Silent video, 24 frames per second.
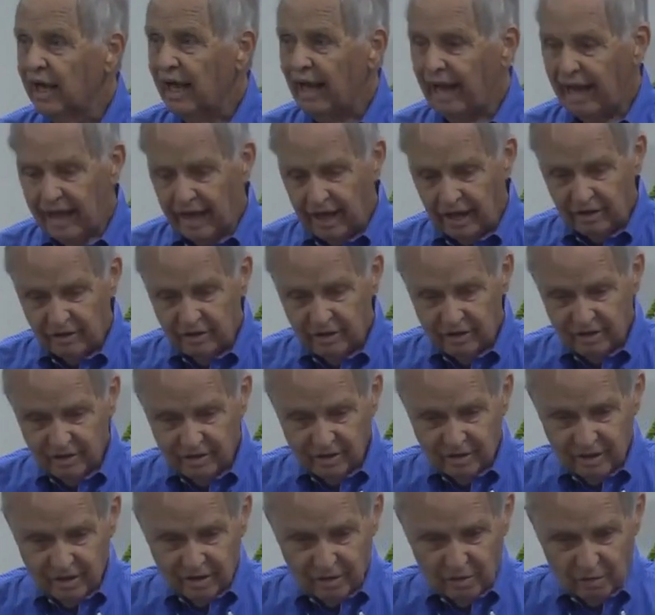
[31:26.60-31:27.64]
And
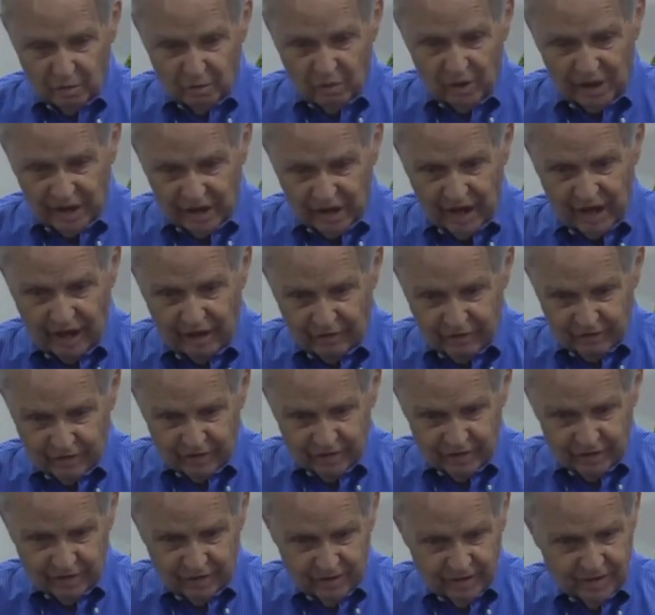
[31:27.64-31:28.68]
we have
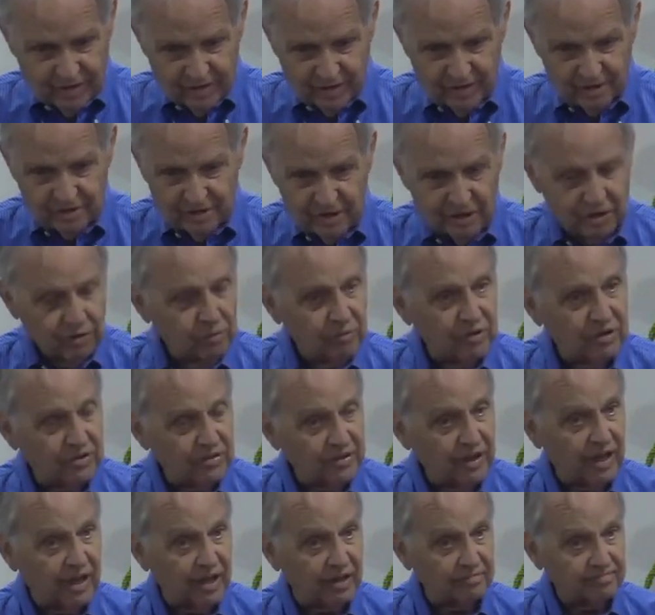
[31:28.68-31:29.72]
to deal with
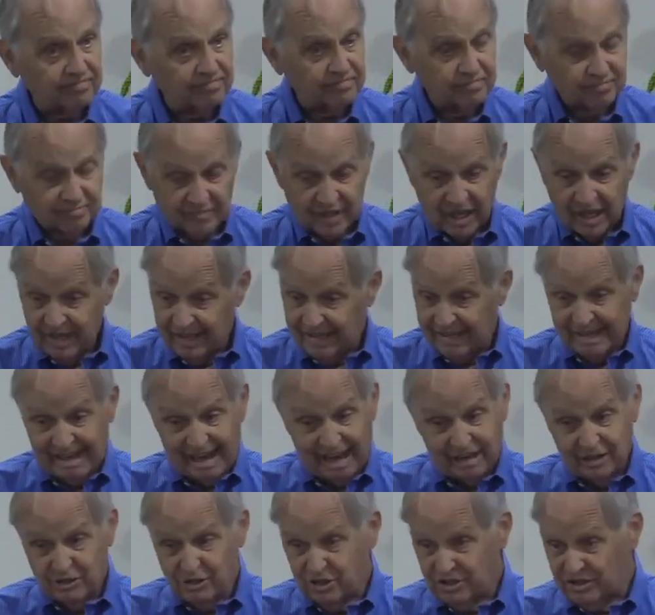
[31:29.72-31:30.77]
that. The
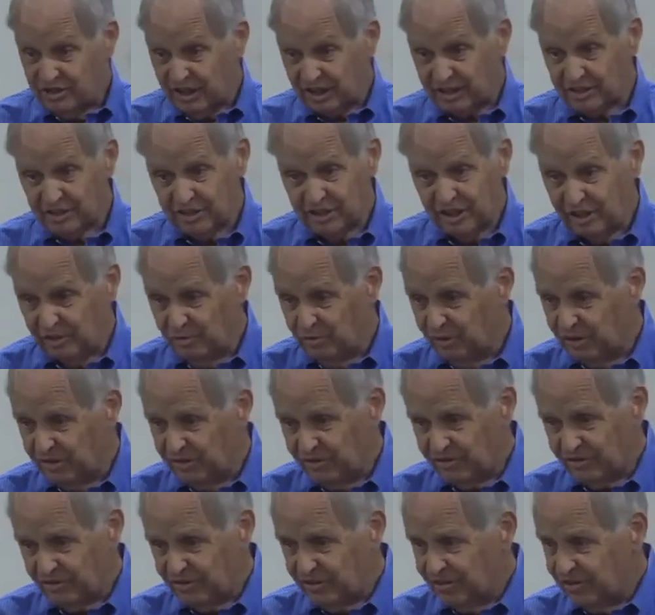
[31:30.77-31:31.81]
age 60
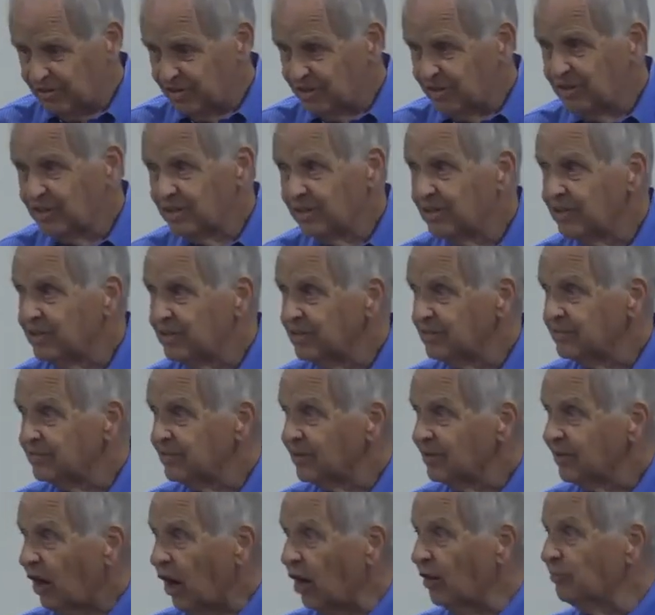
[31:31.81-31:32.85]
was
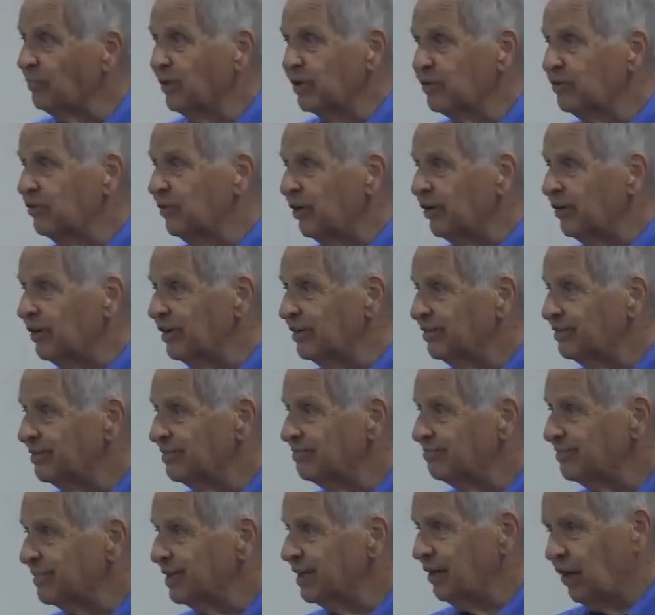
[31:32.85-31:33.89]
arbitrary.
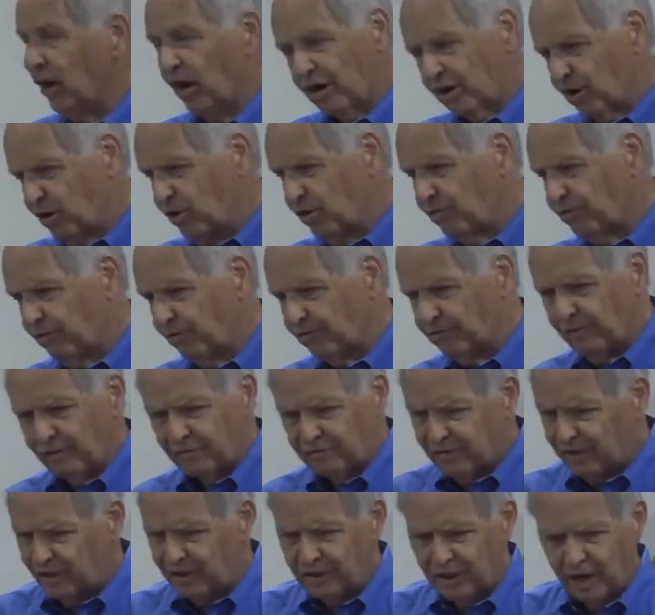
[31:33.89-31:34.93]
He'd argue for
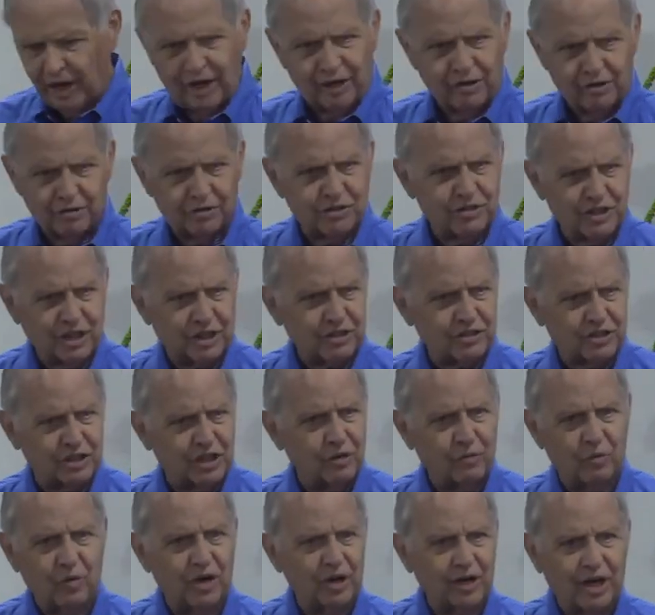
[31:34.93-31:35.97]
59 or
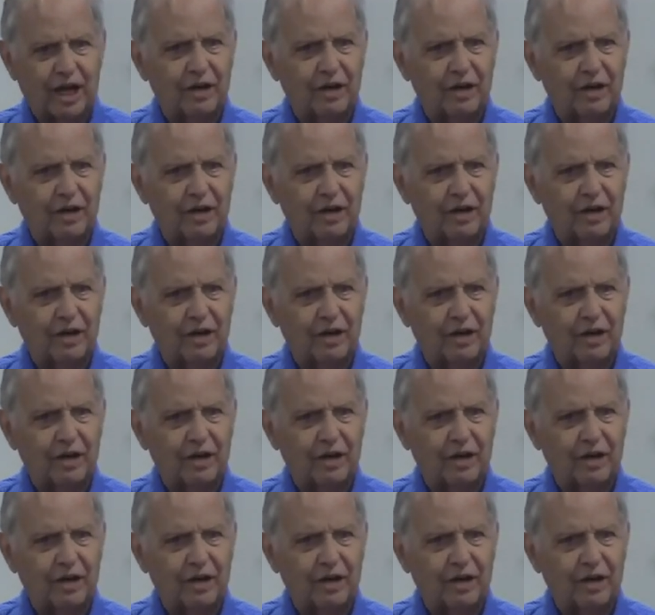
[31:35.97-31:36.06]
61.